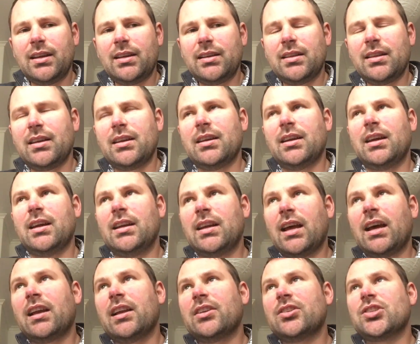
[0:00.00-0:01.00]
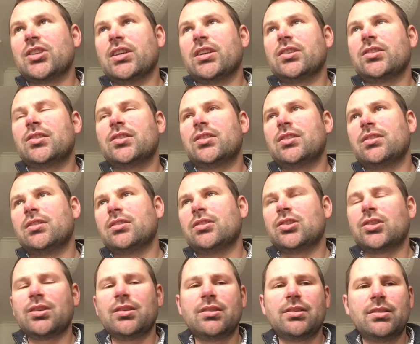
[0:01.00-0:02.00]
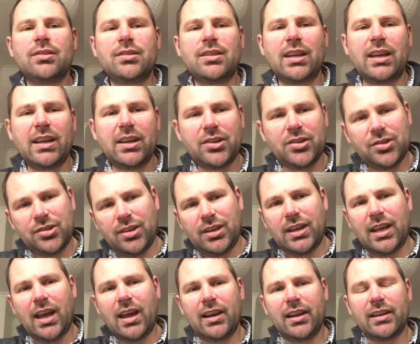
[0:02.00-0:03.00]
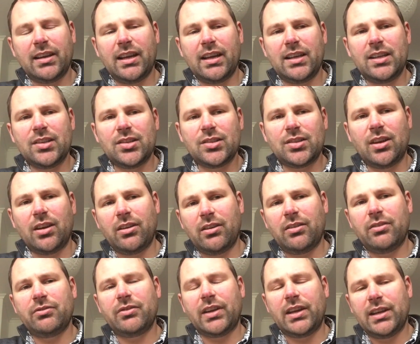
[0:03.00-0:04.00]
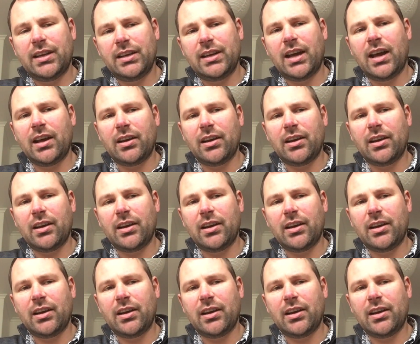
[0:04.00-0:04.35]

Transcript: the analogous to the externalities of an